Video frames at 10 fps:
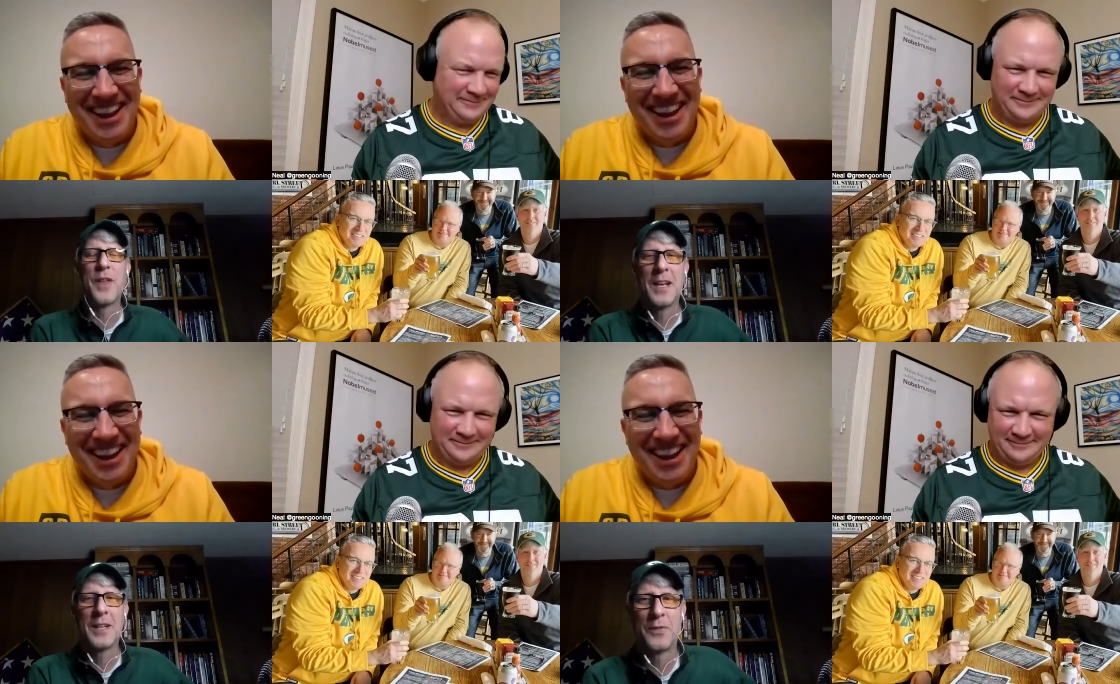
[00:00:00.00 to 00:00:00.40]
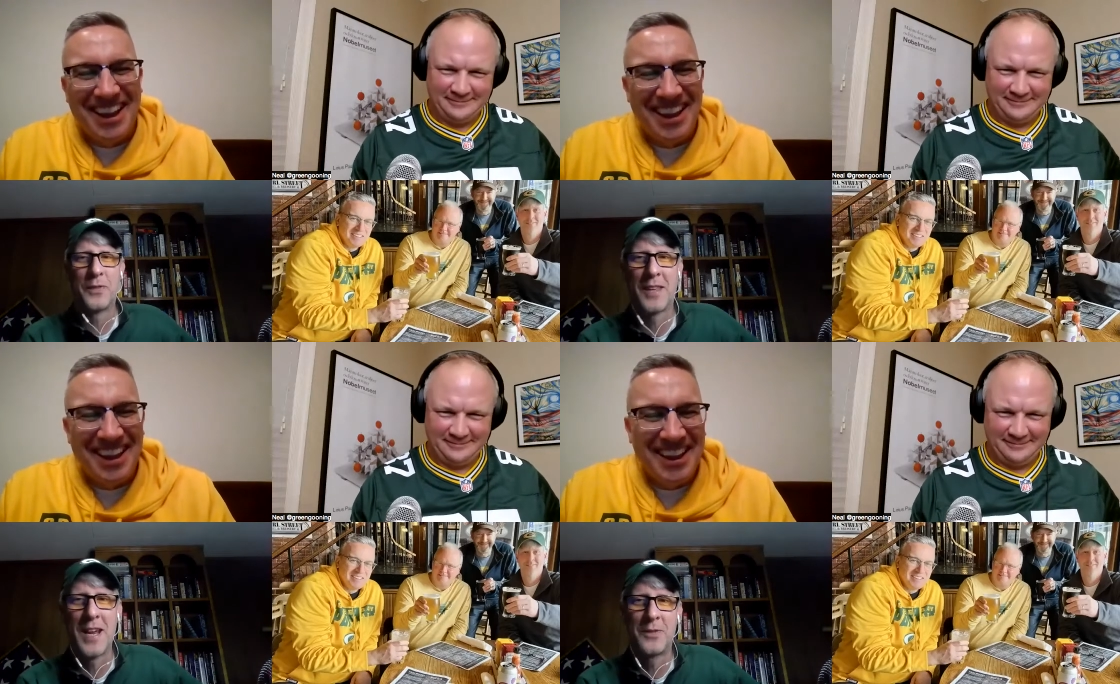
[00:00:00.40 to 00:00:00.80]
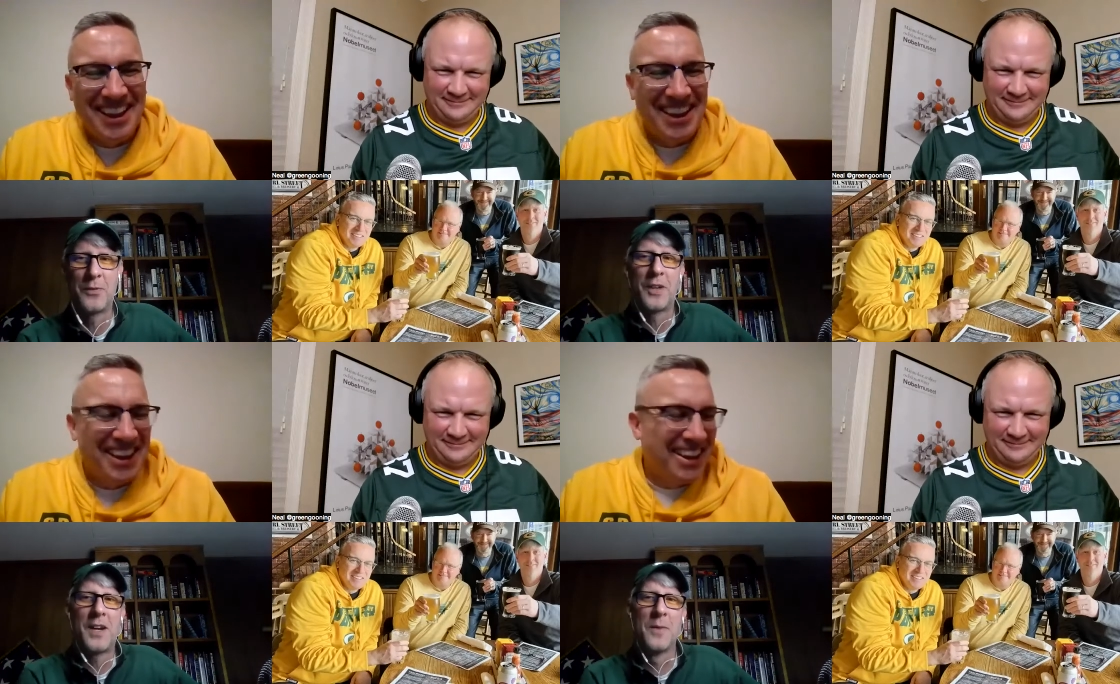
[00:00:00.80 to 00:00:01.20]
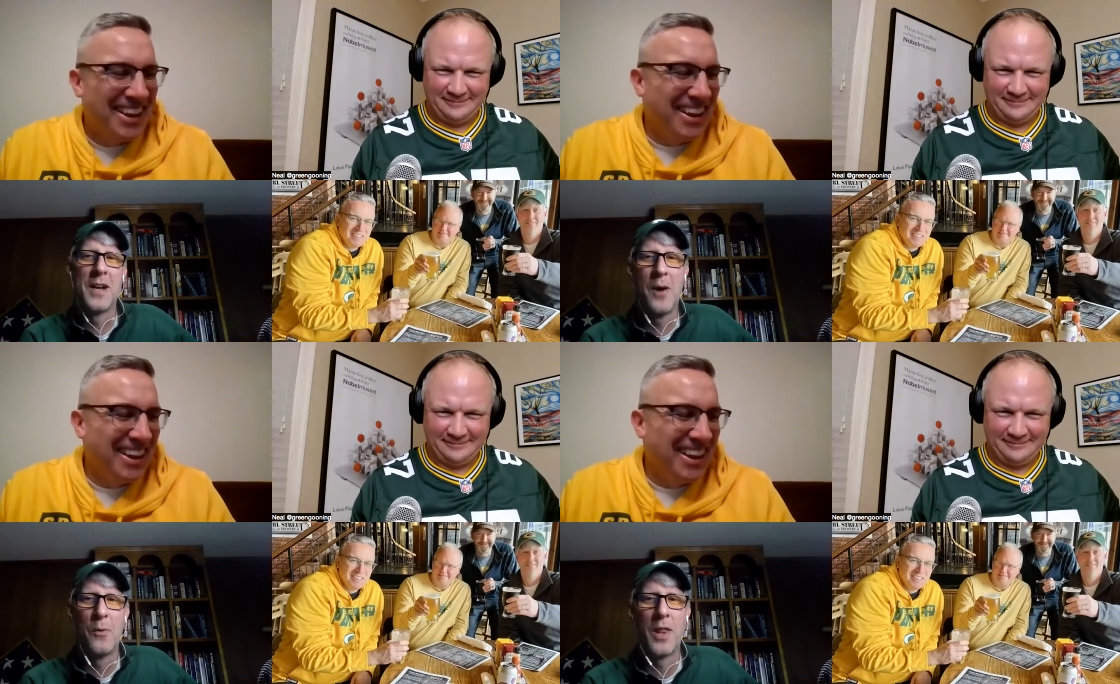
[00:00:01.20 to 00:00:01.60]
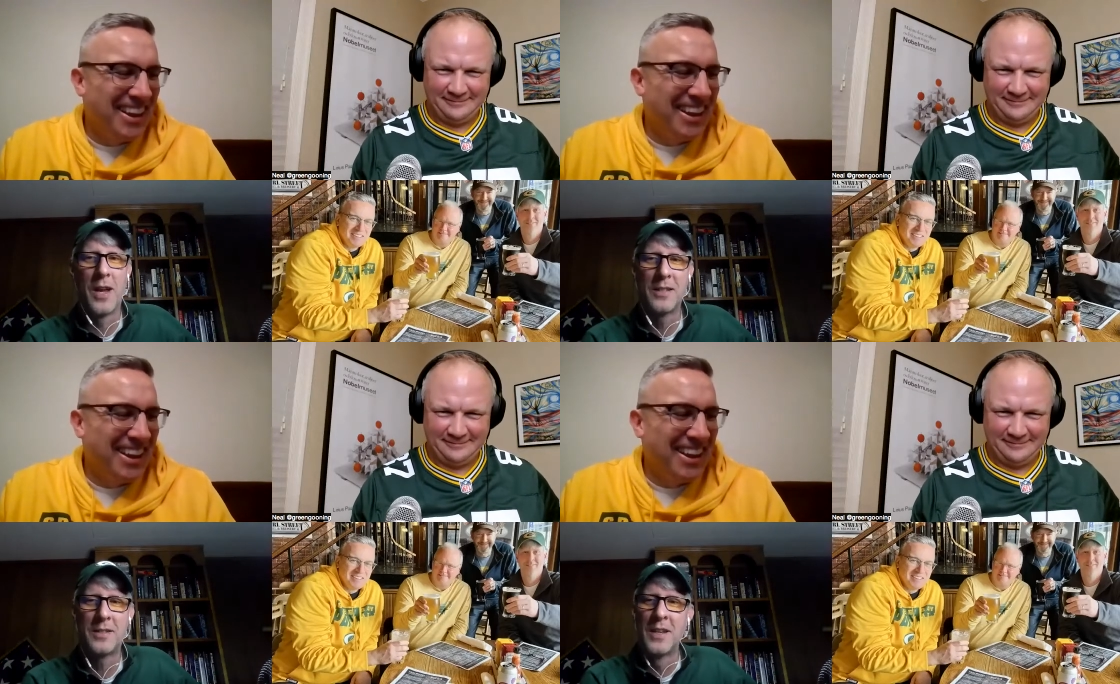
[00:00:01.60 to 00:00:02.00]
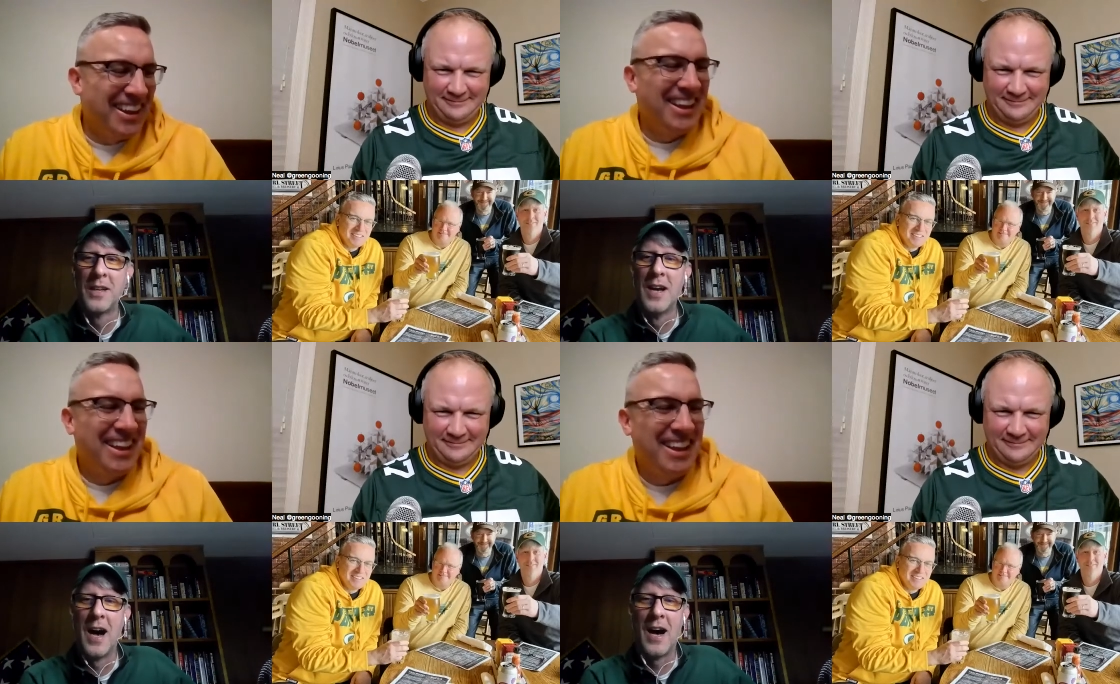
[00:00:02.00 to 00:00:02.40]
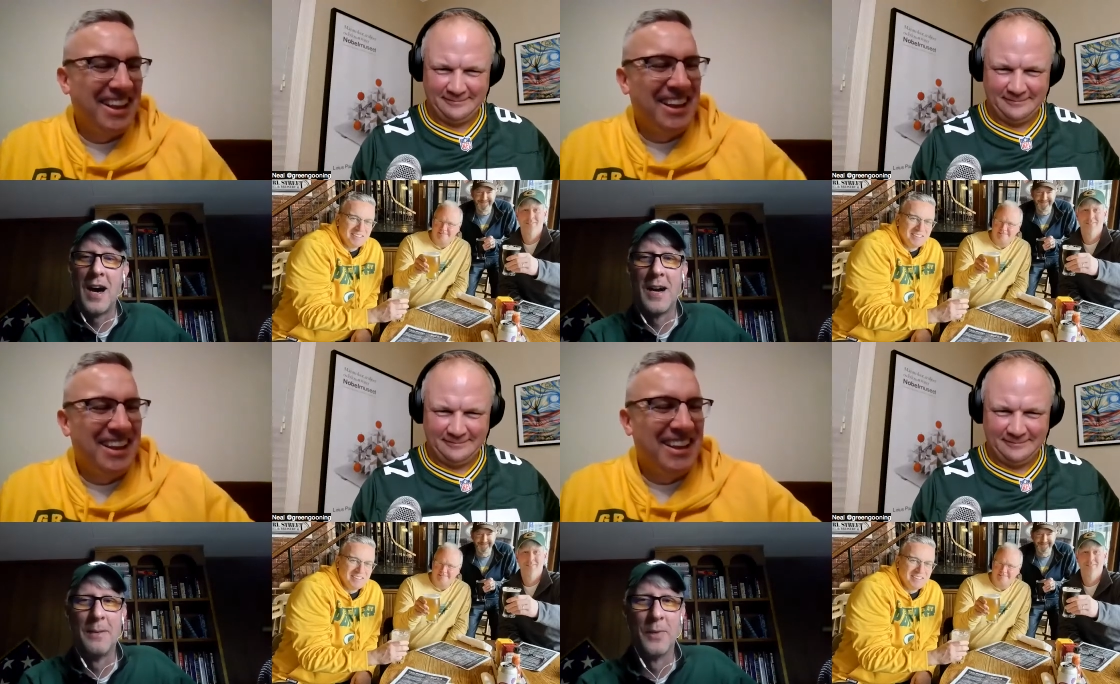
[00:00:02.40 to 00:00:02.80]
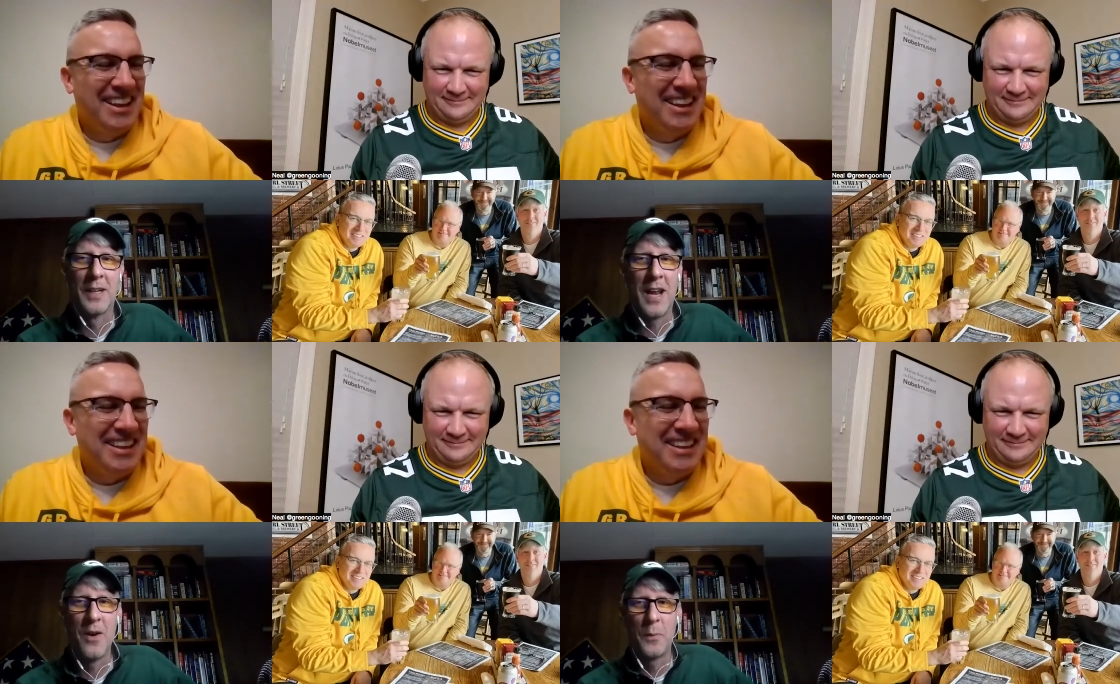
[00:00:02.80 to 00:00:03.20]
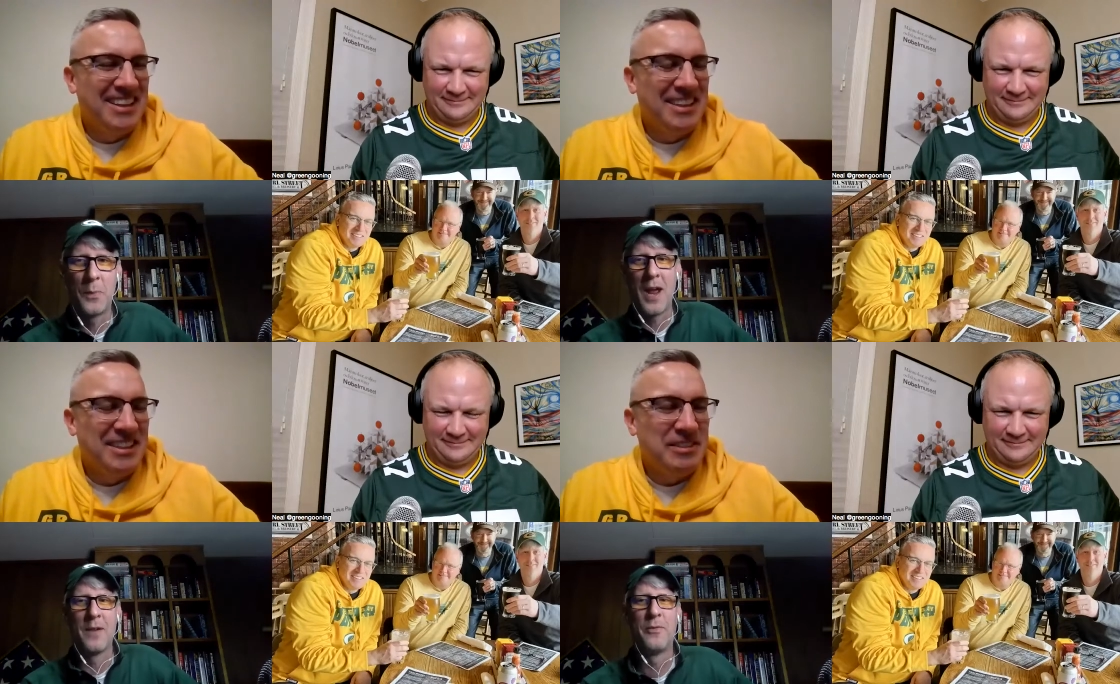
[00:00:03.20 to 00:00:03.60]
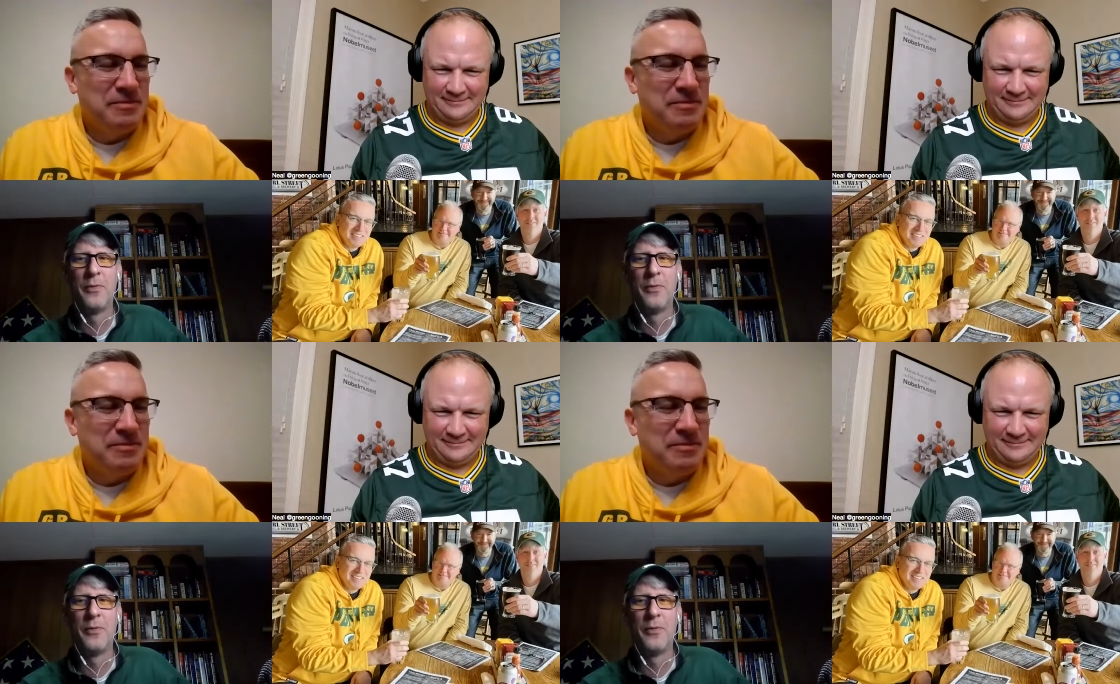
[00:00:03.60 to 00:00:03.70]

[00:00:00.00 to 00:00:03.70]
Speaker 1: thanks, thanks for coming out with us. Um, again, hope you had